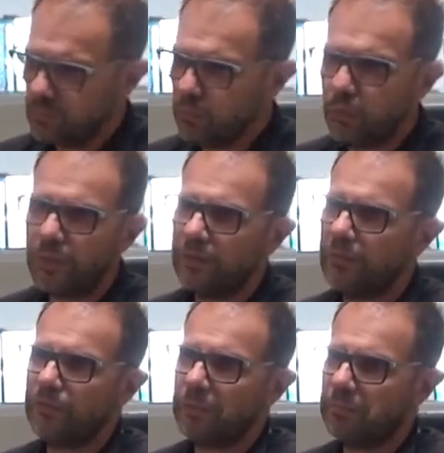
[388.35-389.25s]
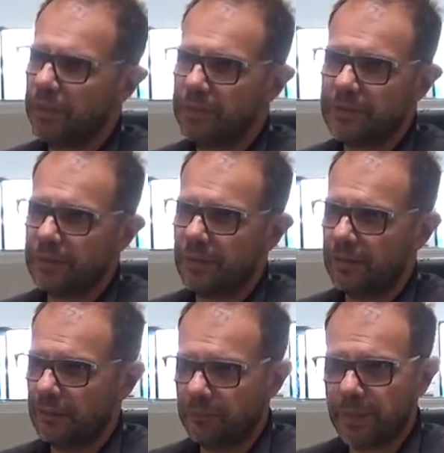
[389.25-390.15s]
move at a different pace
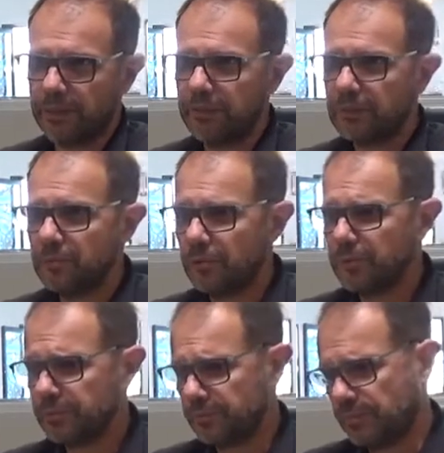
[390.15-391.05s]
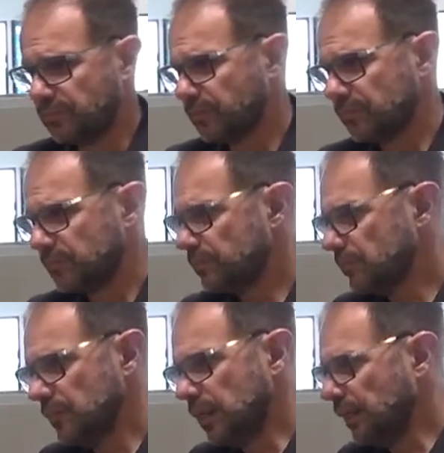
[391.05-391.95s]
than practice moves,
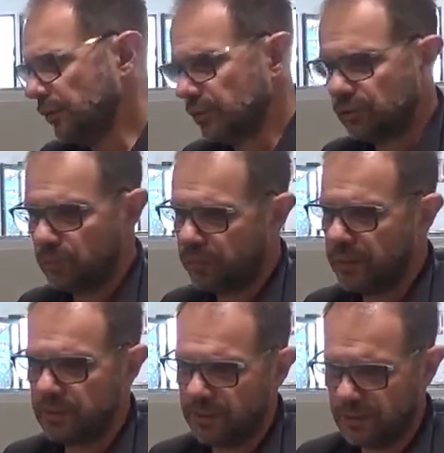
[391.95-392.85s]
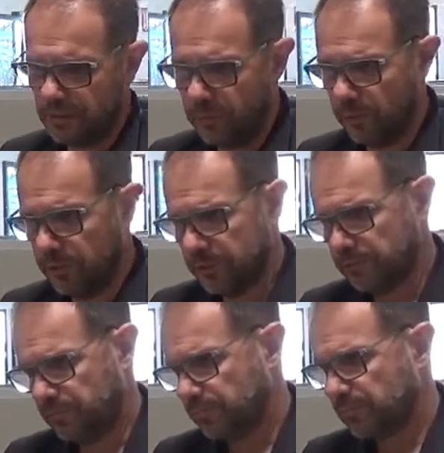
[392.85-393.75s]
and those two paces at some point
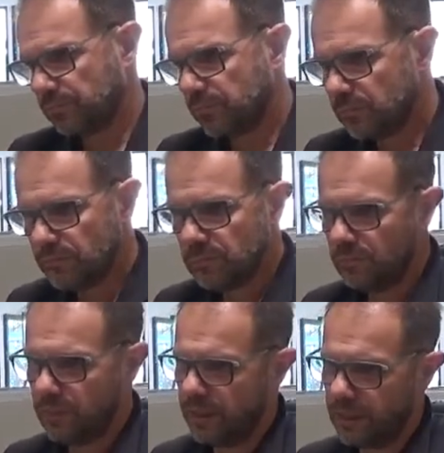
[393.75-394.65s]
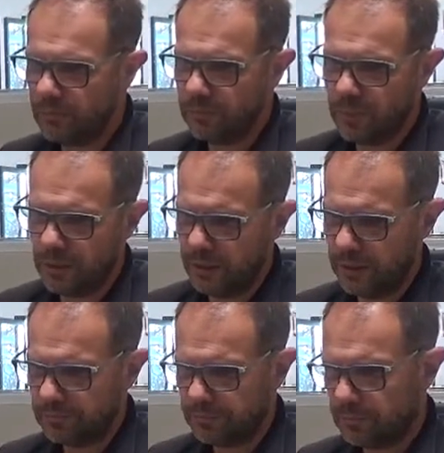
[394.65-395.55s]
become
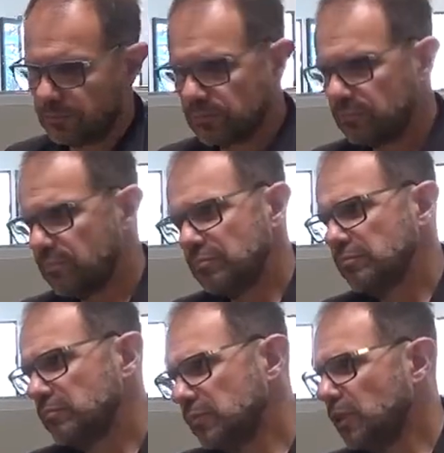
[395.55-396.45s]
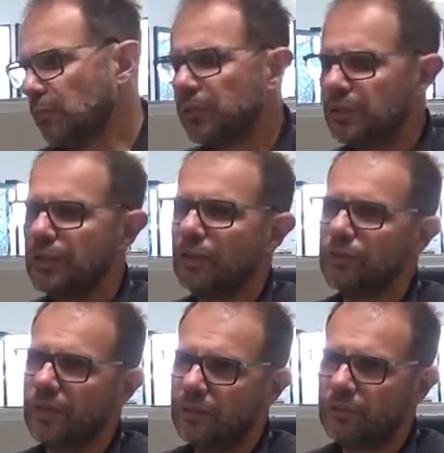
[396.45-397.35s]
uh, you know potentially
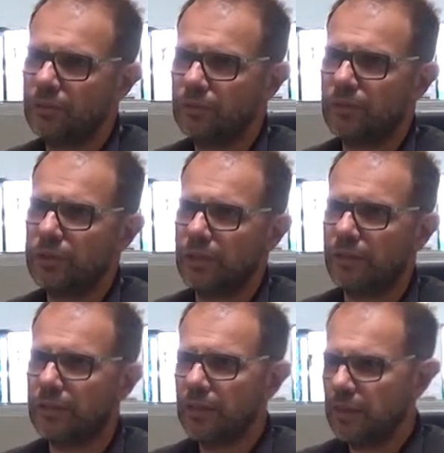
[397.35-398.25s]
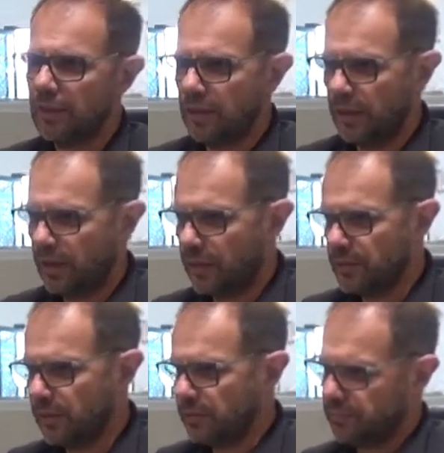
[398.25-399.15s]
contradictory to each other, and
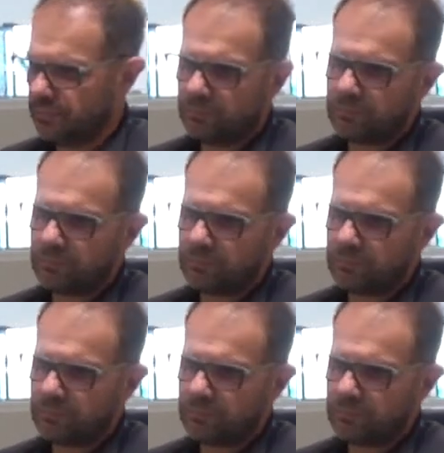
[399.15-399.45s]
so